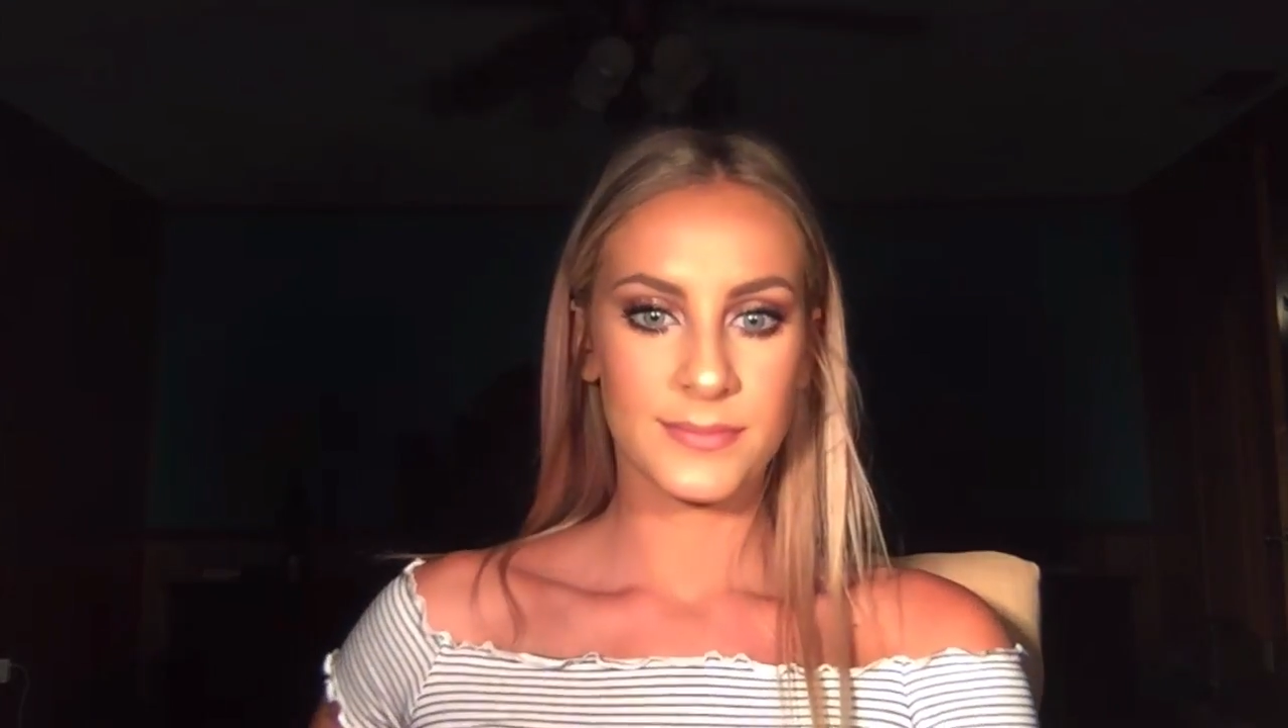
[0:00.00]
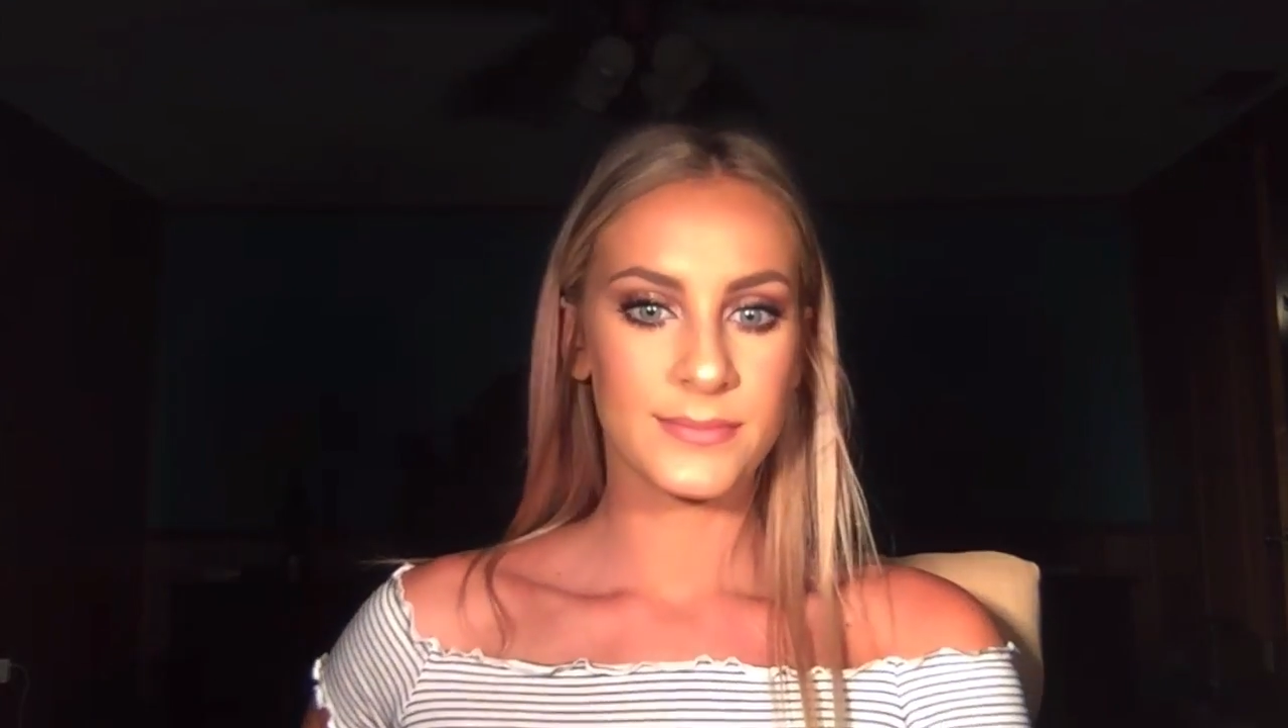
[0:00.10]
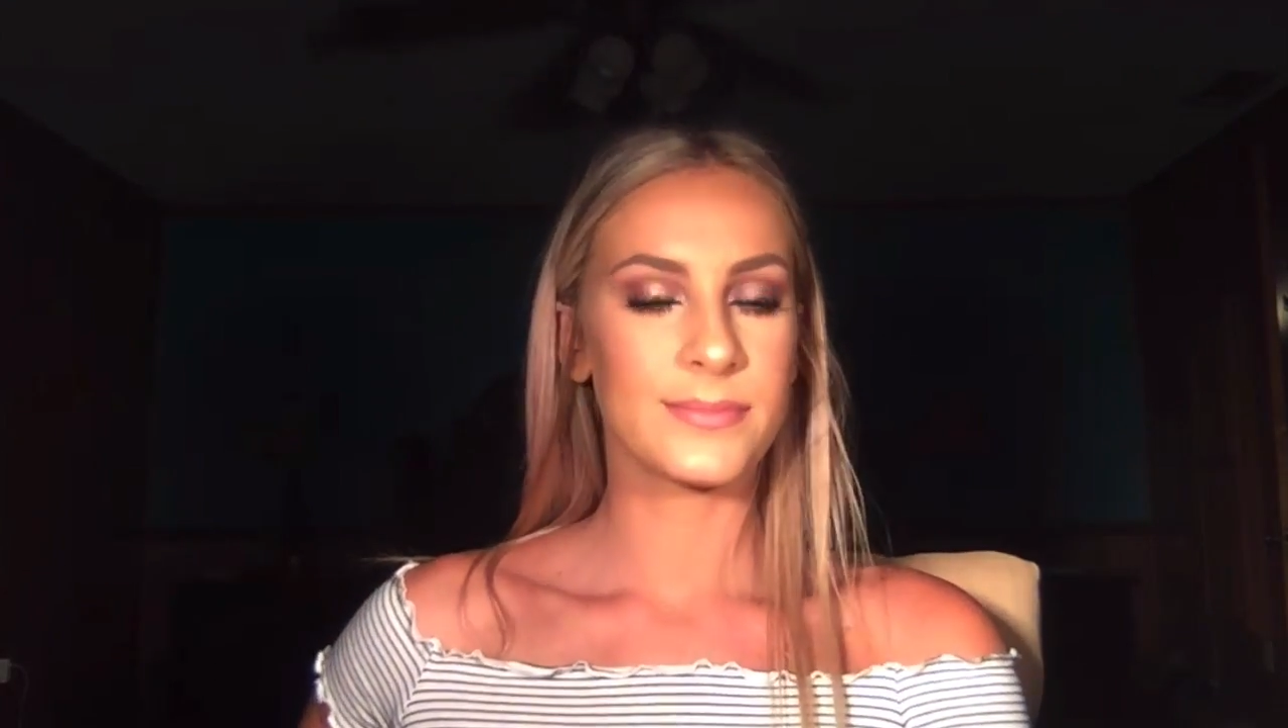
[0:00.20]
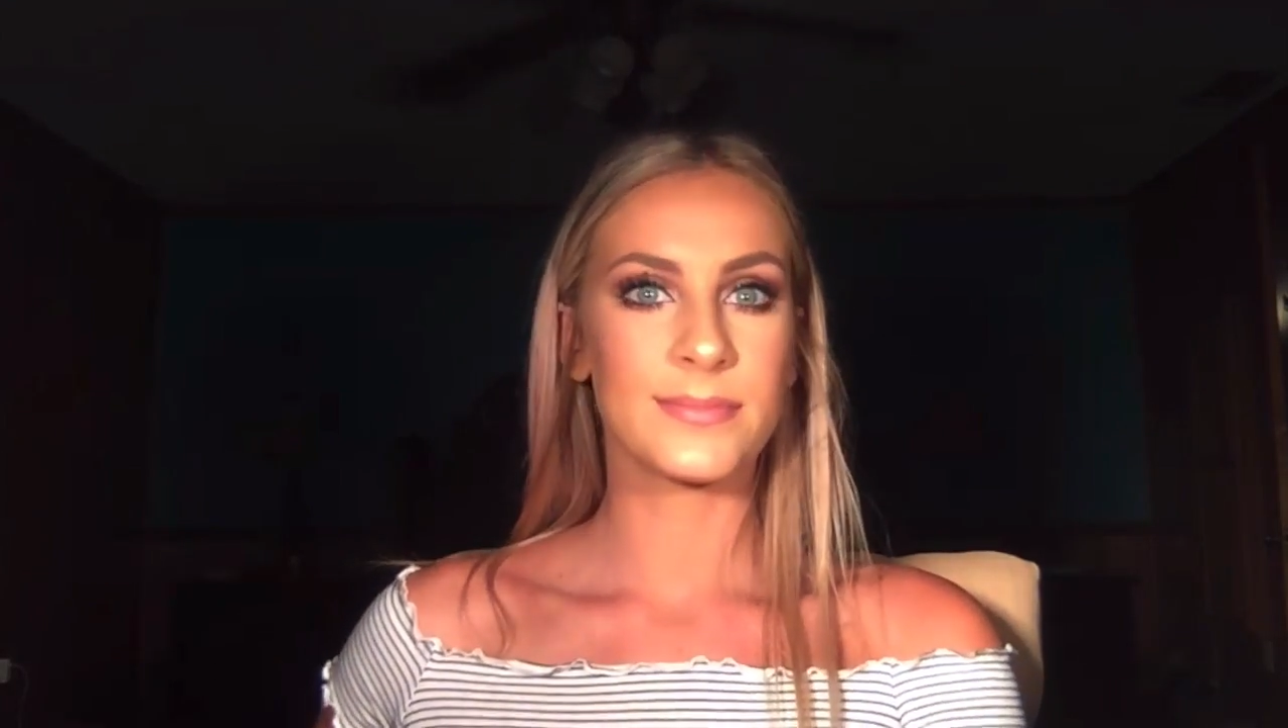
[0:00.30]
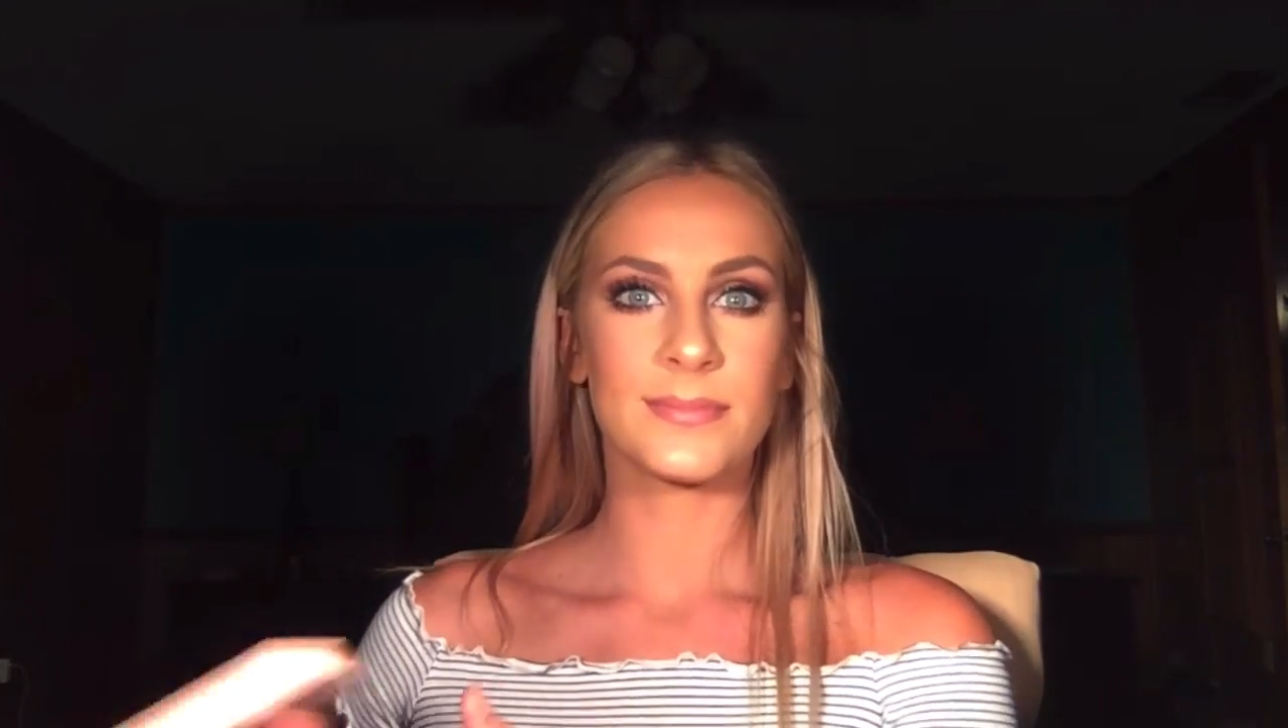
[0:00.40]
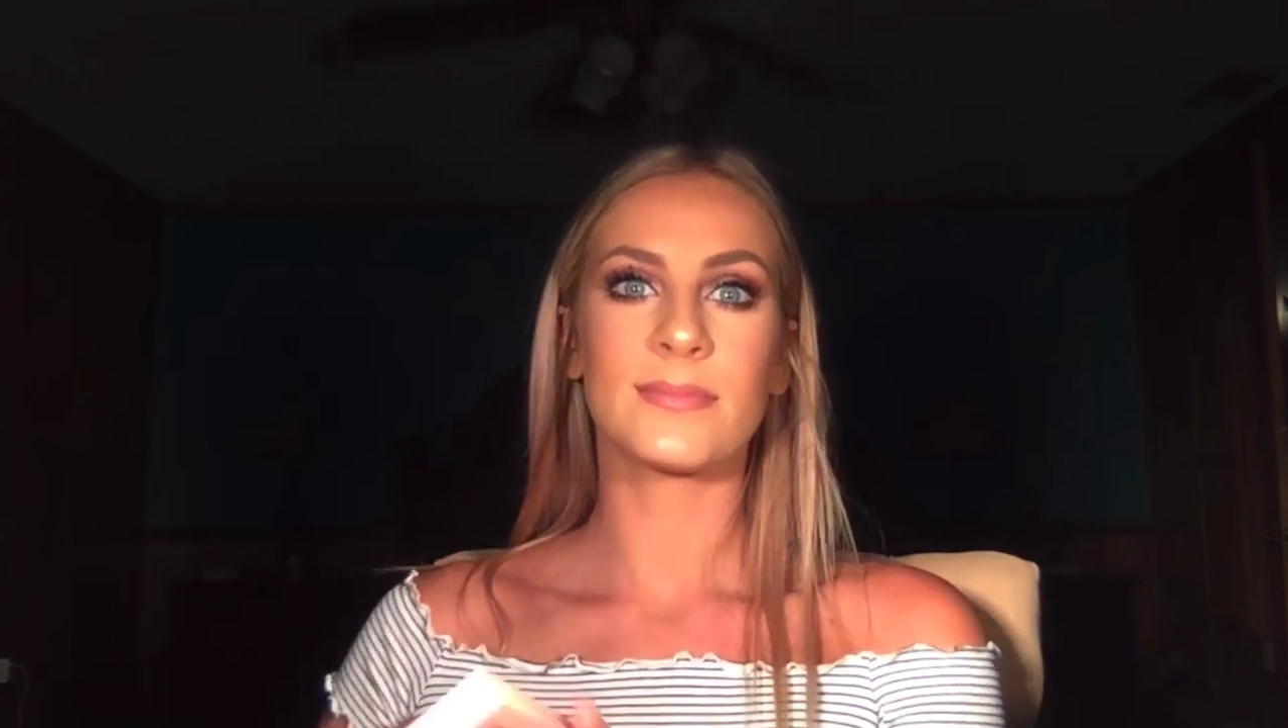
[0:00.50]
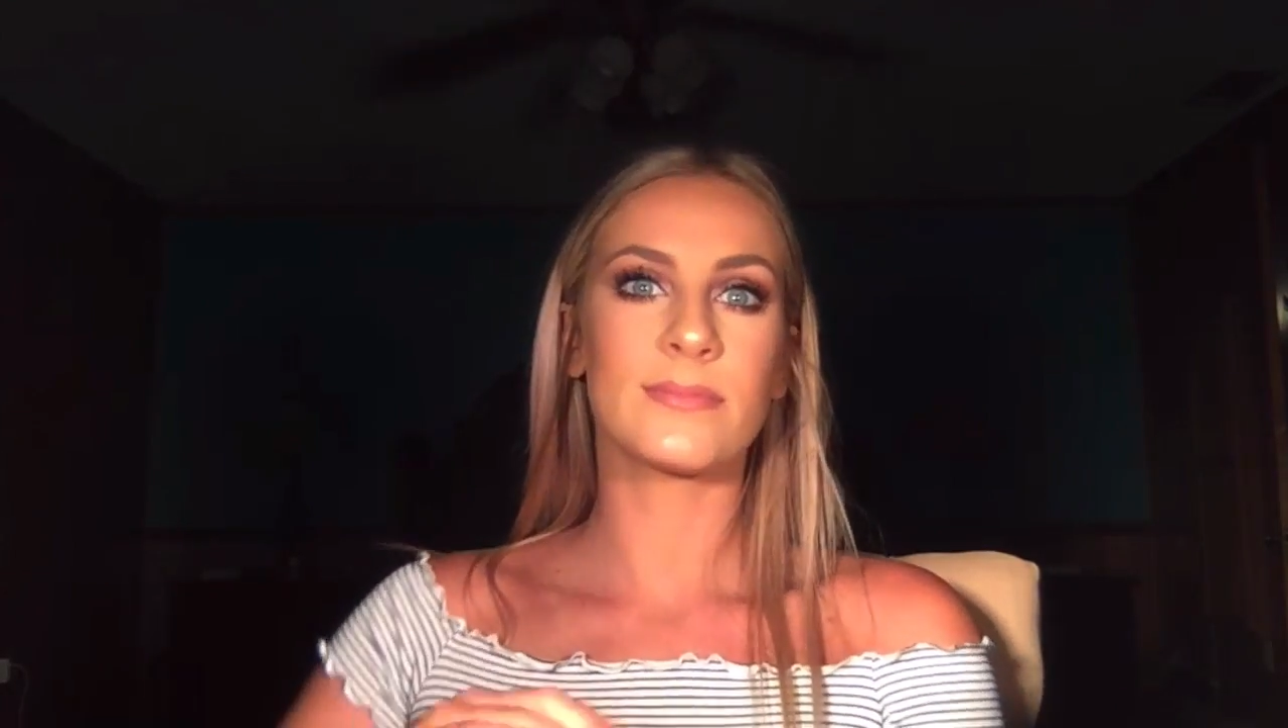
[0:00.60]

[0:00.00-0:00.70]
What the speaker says: Cupid's